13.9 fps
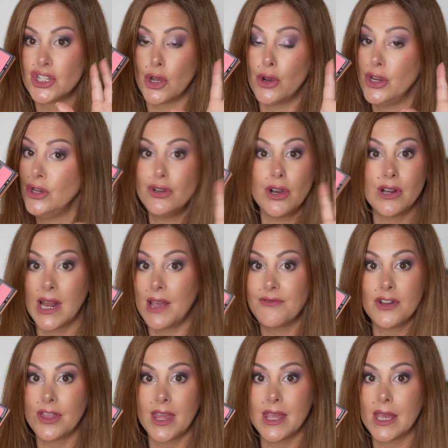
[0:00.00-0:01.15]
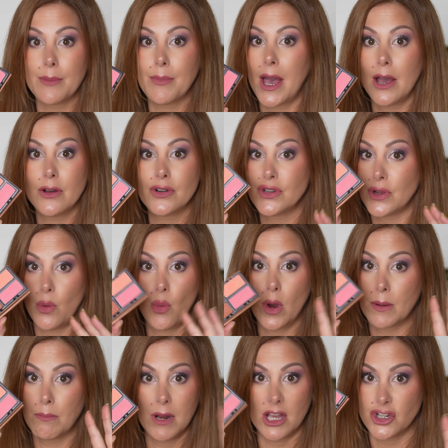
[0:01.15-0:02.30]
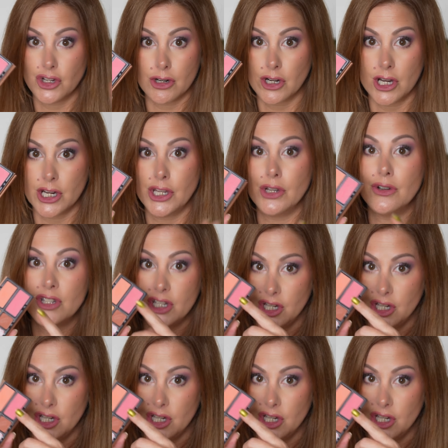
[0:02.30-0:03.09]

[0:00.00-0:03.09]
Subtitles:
so you don't have to think about what blush you're gonna use.